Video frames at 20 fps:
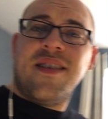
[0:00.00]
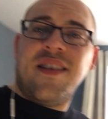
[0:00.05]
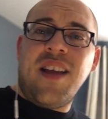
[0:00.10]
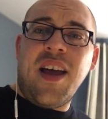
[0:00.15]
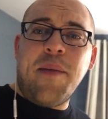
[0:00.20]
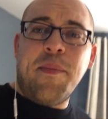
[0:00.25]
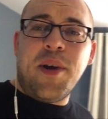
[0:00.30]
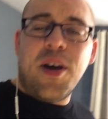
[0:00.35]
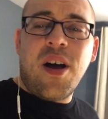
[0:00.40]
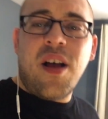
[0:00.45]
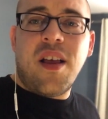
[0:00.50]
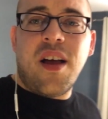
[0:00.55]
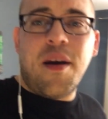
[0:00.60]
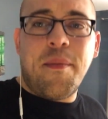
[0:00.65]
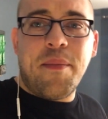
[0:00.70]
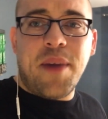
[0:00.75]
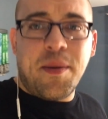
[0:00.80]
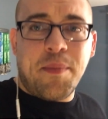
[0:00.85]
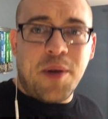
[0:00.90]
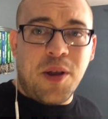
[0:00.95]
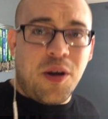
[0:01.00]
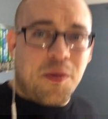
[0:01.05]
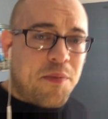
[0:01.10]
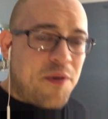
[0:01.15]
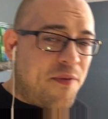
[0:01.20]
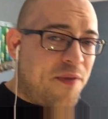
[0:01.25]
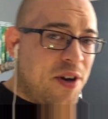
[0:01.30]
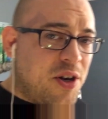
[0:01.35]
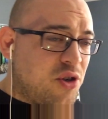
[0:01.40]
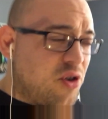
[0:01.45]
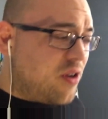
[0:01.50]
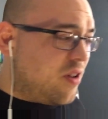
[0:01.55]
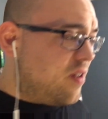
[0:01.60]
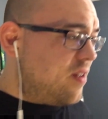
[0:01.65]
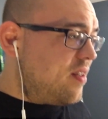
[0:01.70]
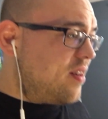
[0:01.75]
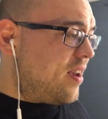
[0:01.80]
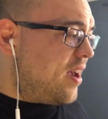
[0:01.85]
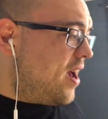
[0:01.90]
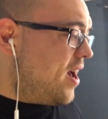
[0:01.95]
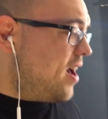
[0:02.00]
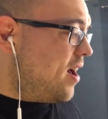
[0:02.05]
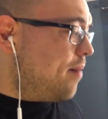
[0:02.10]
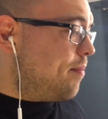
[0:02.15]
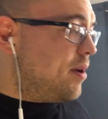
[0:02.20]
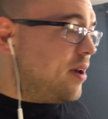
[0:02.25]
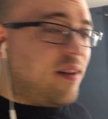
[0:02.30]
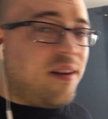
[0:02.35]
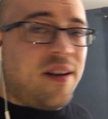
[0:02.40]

light me all up, make me look professional. But